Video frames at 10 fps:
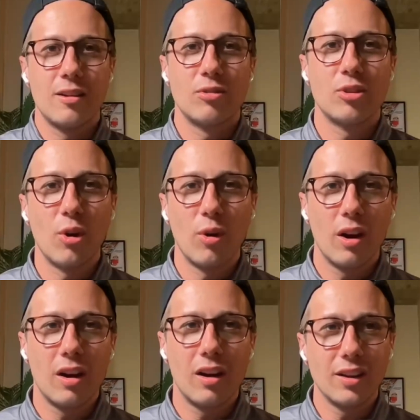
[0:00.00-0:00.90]
So,
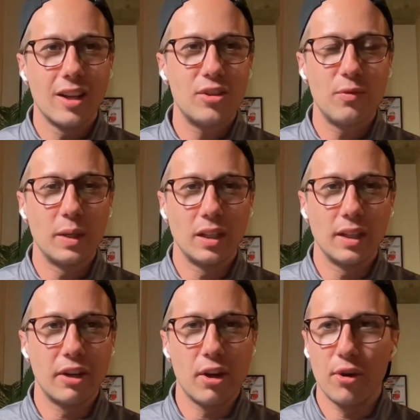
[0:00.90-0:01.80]
unless you've been
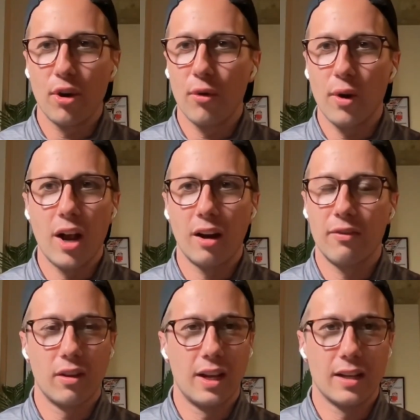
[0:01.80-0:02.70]
living under a rock for
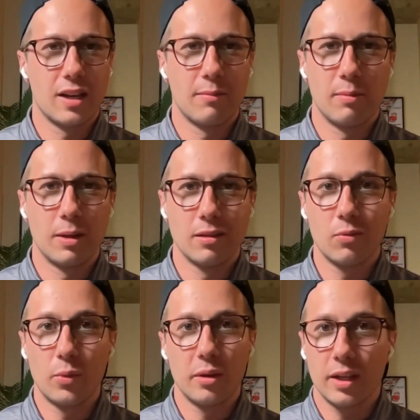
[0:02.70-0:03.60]
the last couple months,
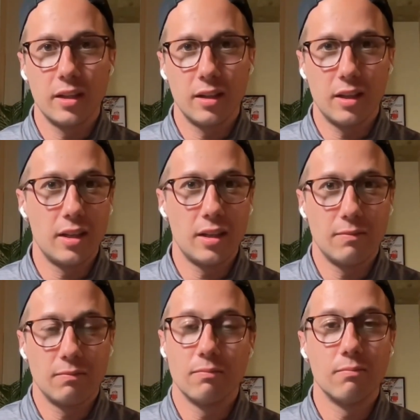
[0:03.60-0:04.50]
we are in the
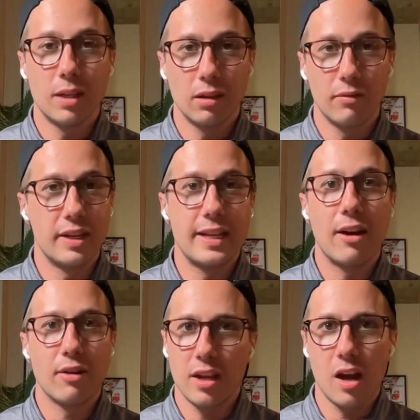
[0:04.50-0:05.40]
middle of a
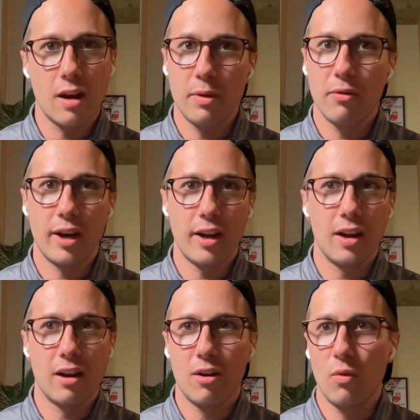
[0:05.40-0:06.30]
down economy right
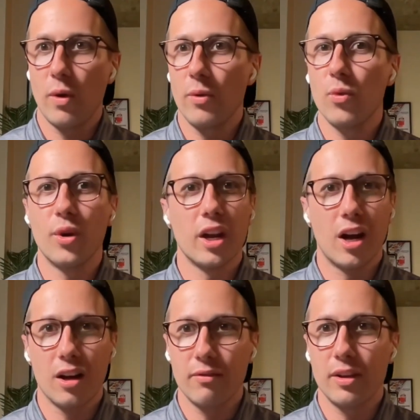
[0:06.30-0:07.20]
now. When we'll get
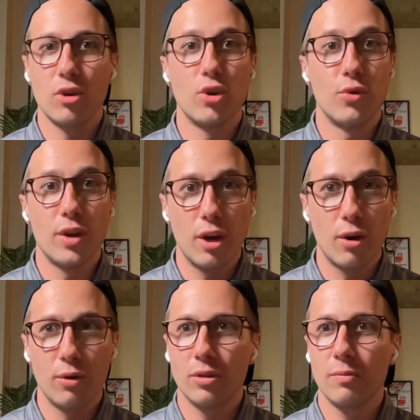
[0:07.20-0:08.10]
out of it, who
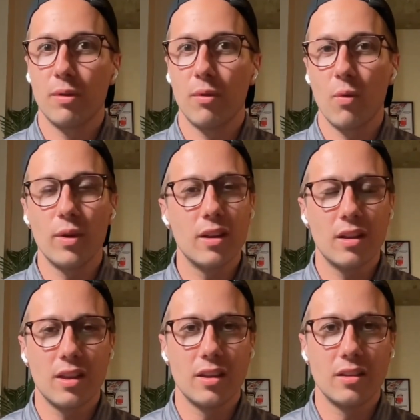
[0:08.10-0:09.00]
knows? But one of the
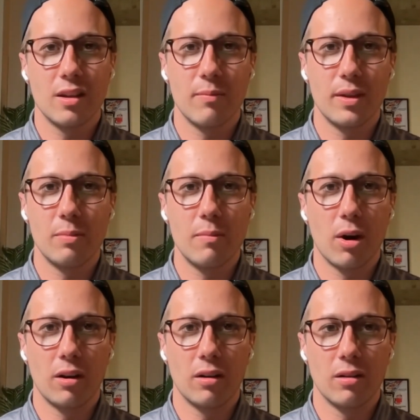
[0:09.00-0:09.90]
things that B2B
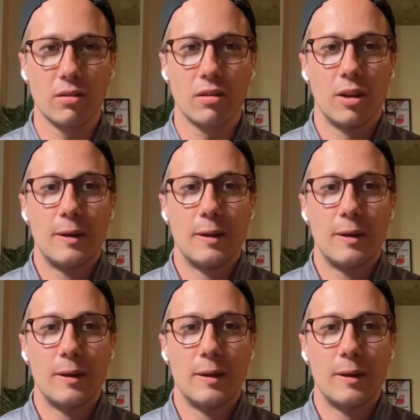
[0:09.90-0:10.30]
marketers